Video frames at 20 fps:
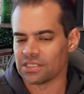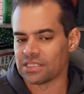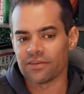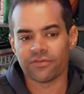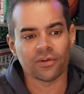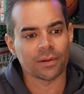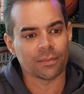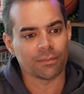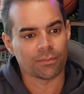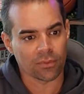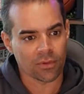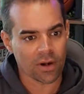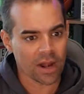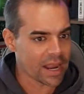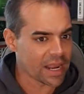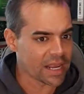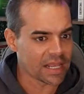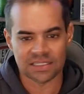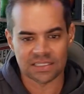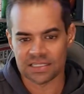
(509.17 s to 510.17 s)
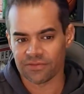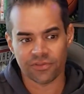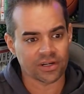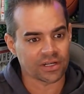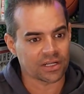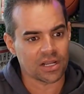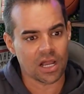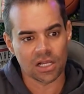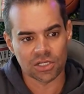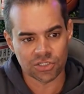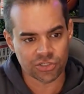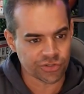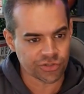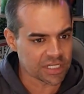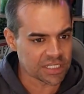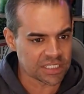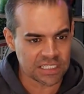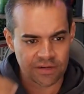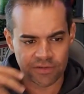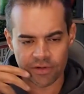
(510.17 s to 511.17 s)
different brands, different
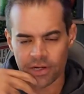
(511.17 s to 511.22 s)
countries,